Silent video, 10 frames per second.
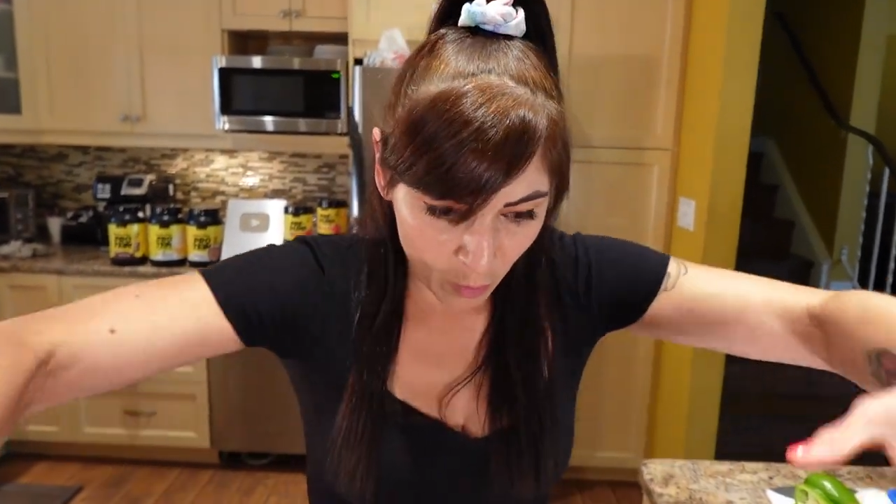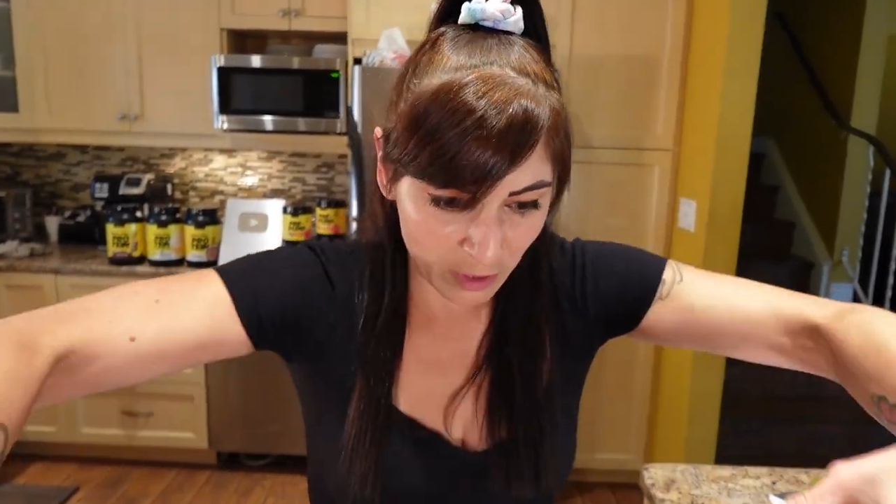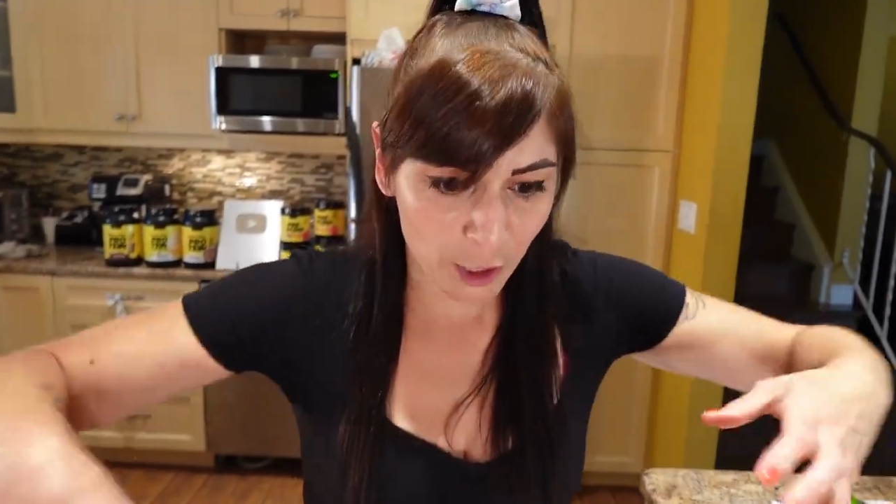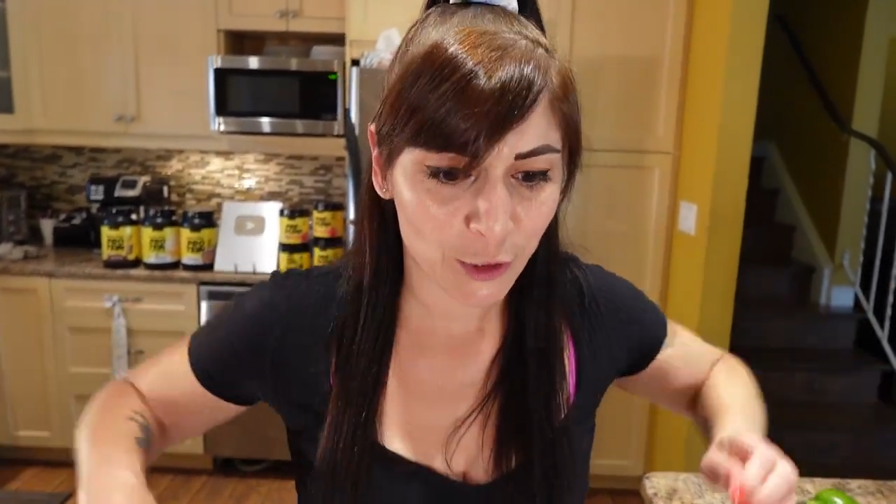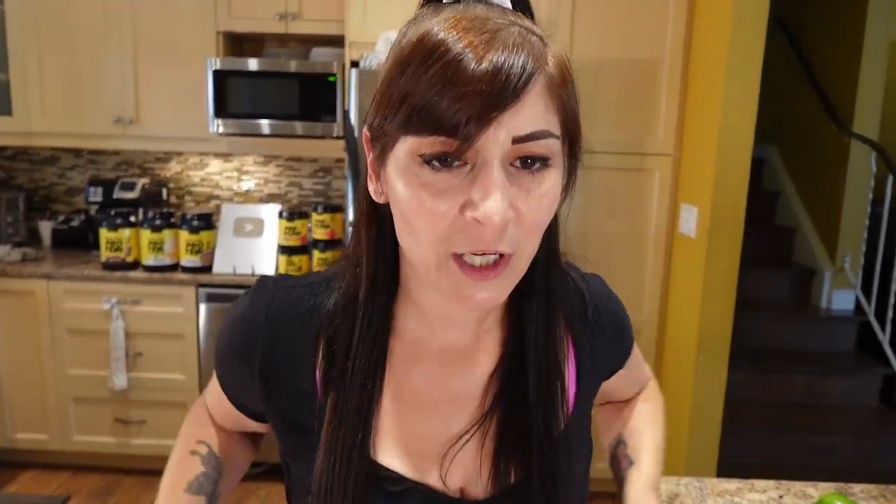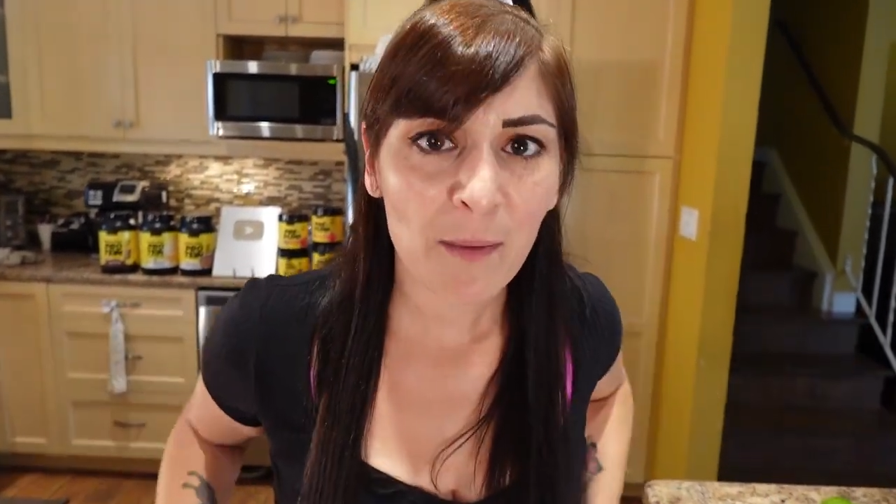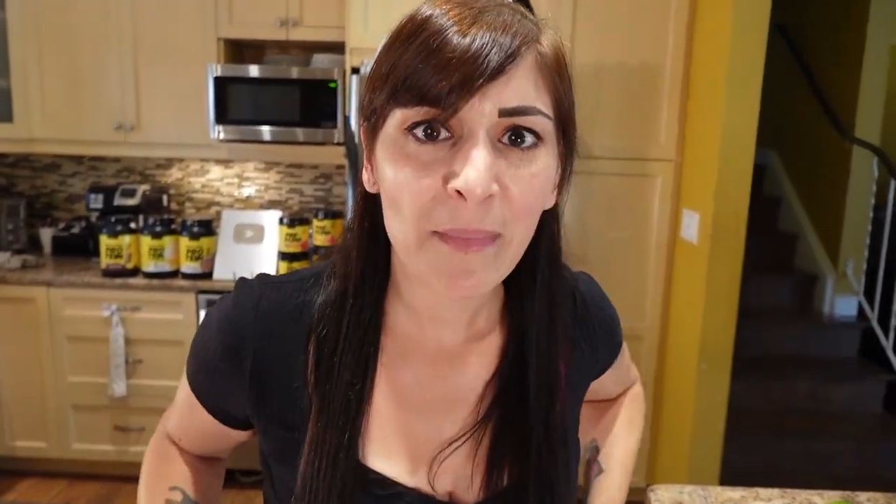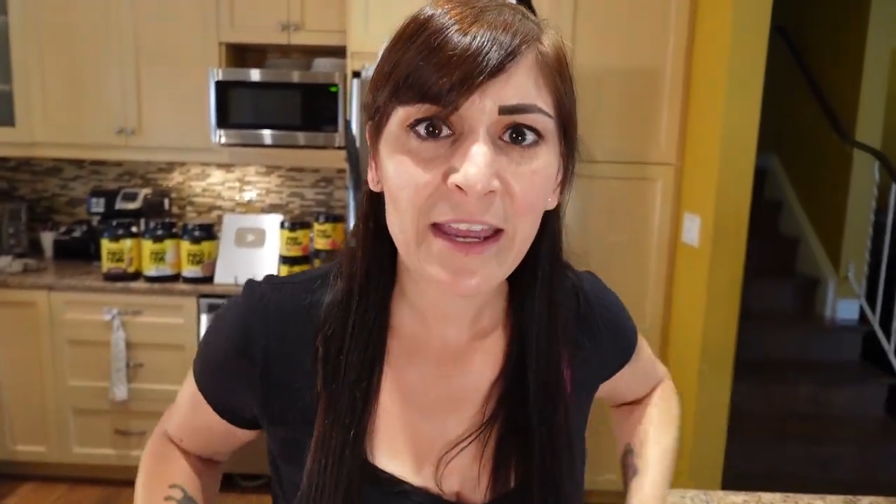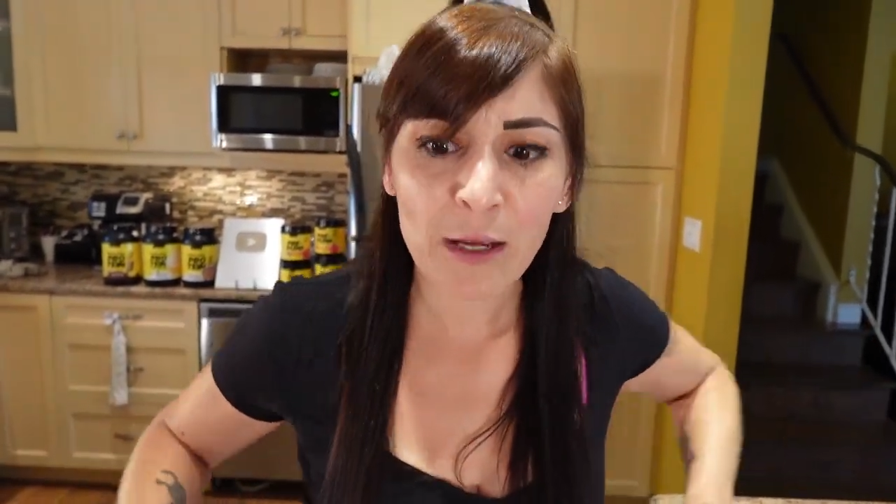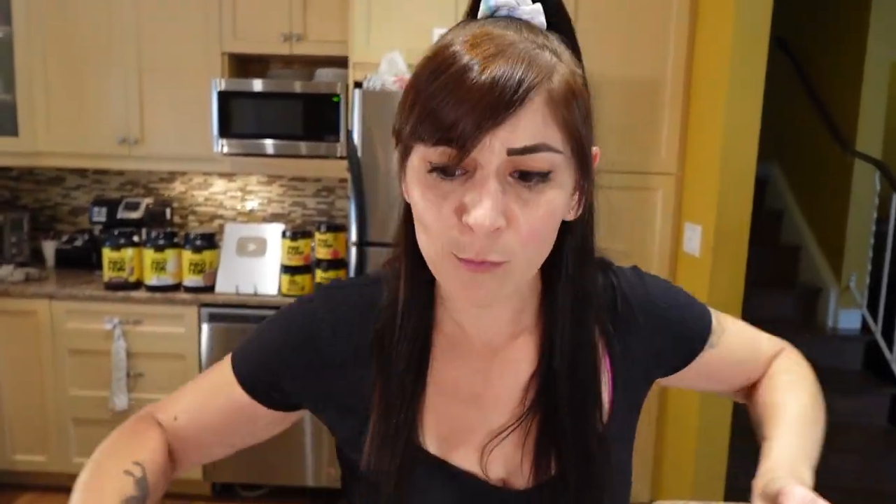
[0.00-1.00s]
with that chicken
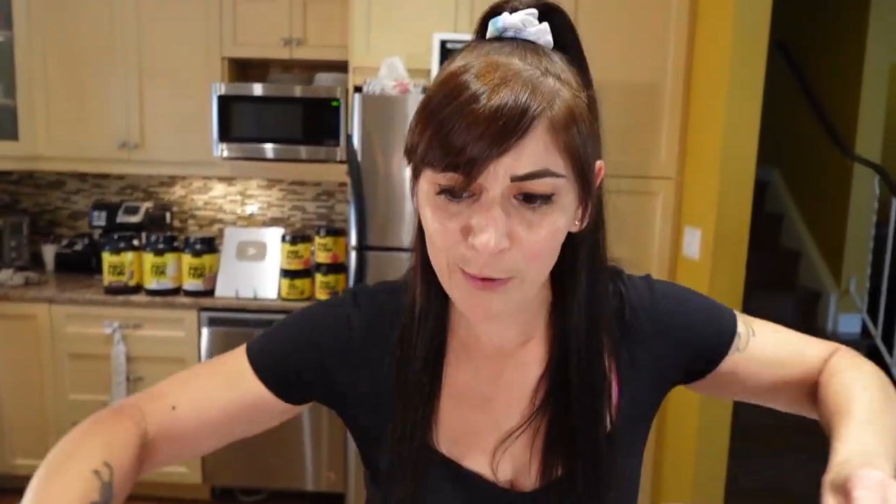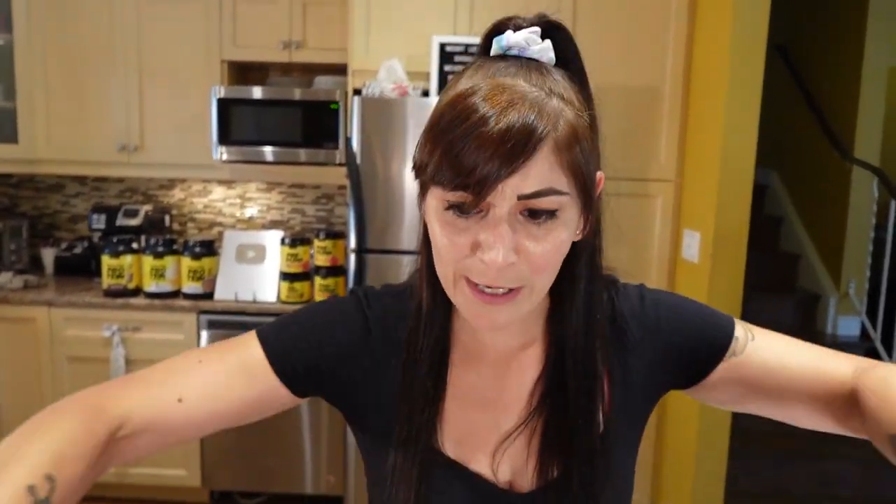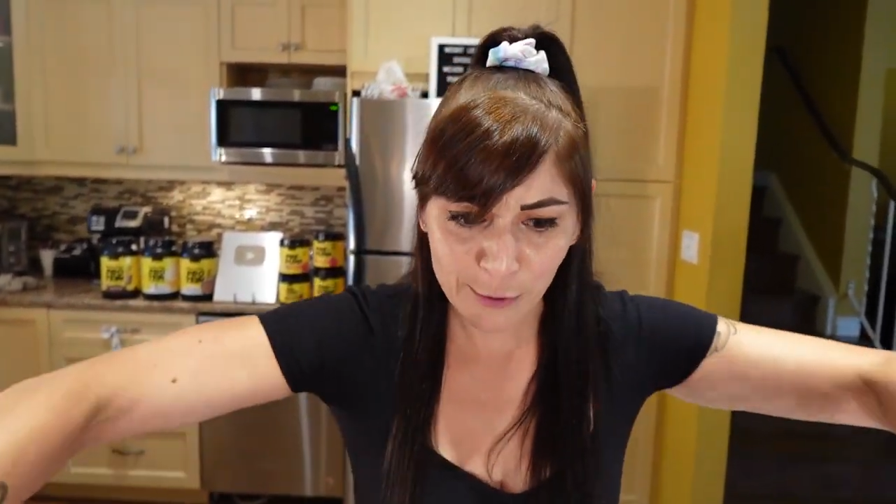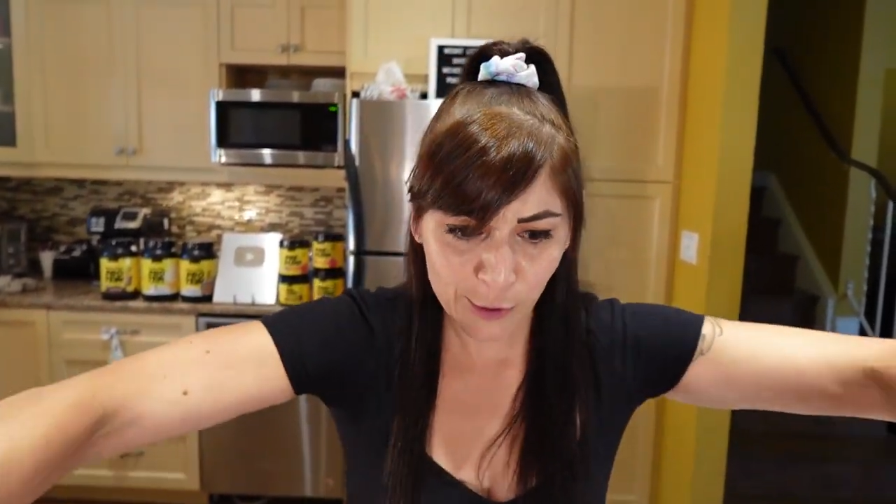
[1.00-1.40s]
bacon ranch